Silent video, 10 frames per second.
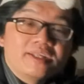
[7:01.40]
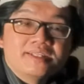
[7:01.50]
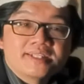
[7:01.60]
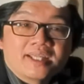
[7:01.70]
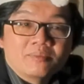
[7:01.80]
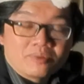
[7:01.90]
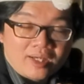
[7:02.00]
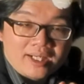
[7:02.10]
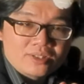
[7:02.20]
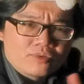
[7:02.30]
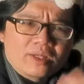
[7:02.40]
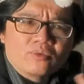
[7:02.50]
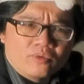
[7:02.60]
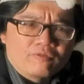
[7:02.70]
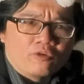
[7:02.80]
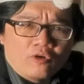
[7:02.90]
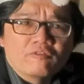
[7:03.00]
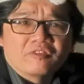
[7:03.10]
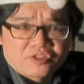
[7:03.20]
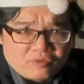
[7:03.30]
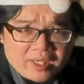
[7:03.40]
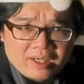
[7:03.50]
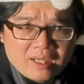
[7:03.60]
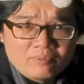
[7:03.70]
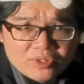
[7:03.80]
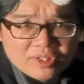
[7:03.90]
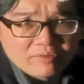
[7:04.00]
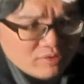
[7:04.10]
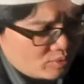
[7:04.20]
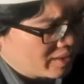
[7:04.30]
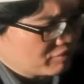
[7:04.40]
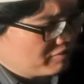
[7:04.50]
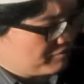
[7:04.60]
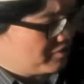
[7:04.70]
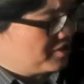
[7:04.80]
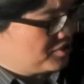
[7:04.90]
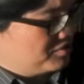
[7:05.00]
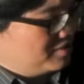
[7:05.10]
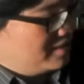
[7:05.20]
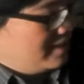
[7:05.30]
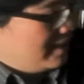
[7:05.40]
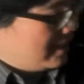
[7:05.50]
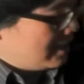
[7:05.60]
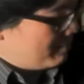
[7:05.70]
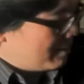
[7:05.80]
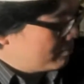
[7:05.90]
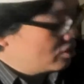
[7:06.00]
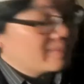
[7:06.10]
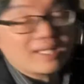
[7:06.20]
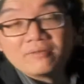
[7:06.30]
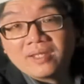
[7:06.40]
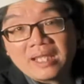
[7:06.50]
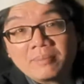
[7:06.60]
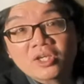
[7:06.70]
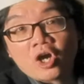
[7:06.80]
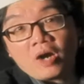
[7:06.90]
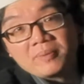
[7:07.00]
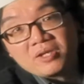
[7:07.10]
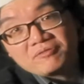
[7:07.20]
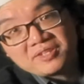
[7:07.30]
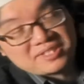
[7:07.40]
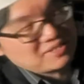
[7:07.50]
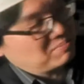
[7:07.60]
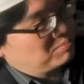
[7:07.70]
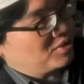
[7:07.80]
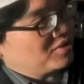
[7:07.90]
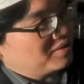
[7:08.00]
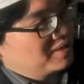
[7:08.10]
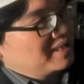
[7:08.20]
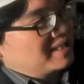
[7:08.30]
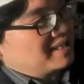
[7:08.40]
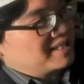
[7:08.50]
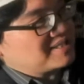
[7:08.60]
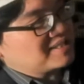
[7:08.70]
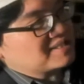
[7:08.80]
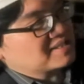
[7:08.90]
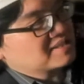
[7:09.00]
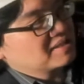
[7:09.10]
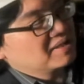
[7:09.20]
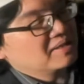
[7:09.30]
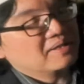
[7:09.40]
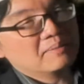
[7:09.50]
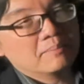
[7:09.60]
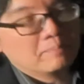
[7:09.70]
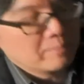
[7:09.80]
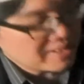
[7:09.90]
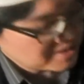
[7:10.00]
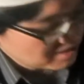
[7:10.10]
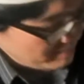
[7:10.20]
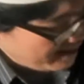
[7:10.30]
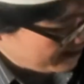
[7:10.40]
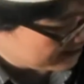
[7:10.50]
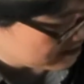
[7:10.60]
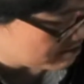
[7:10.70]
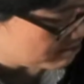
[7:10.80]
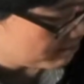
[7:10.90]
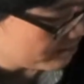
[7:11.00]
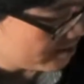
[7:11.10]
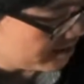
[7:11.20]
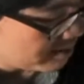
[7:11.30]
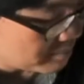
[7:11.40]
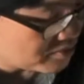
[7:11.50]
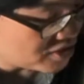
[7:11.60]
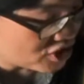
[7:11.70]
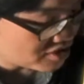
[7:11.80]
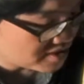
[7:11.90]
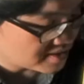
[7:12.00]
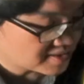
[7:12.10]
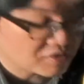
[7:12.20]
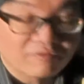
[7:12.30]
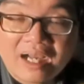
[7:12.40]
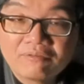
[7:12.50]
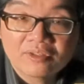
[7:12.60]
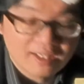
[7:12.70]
second prize, right, for first runner-up, whichever you want to refer it to, I'm going to be giving them a copy of this book. This is MixStream's The Musician's Survival